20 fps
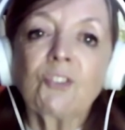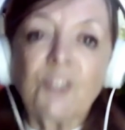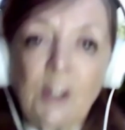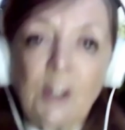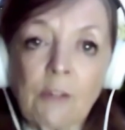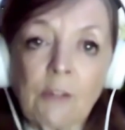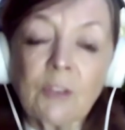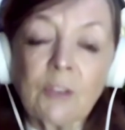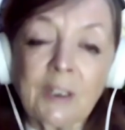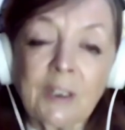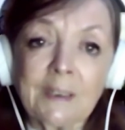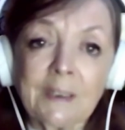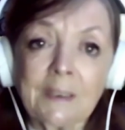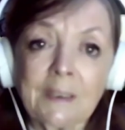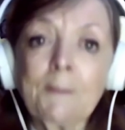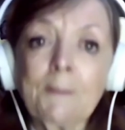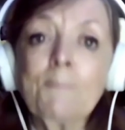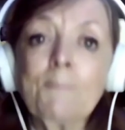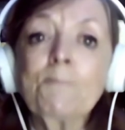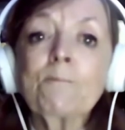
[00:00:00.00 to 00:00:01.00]

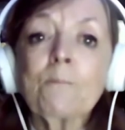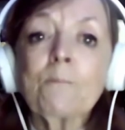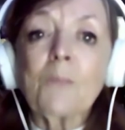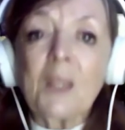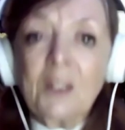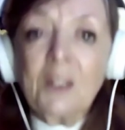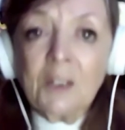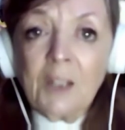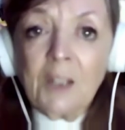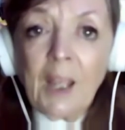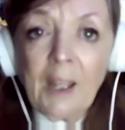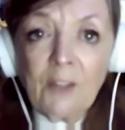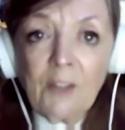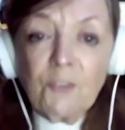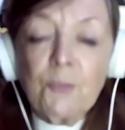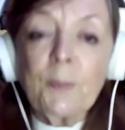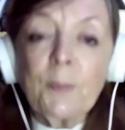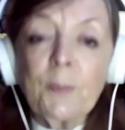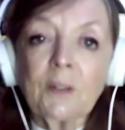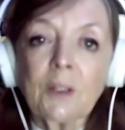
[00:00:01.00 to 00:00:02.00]
generally, it
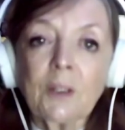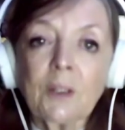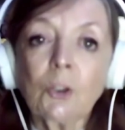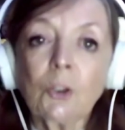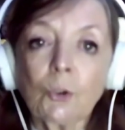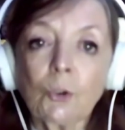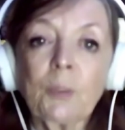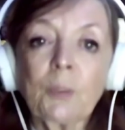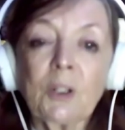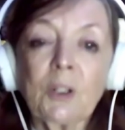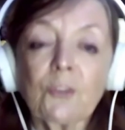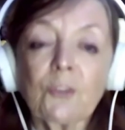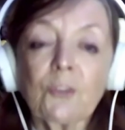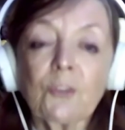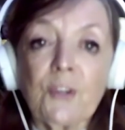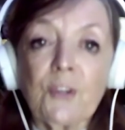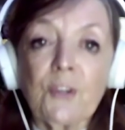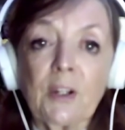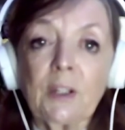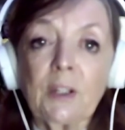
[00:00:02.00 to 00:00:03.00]
has been held by
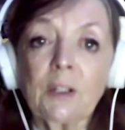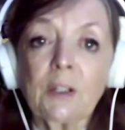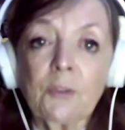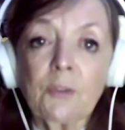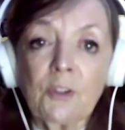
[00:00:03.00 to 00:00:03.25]
Australia,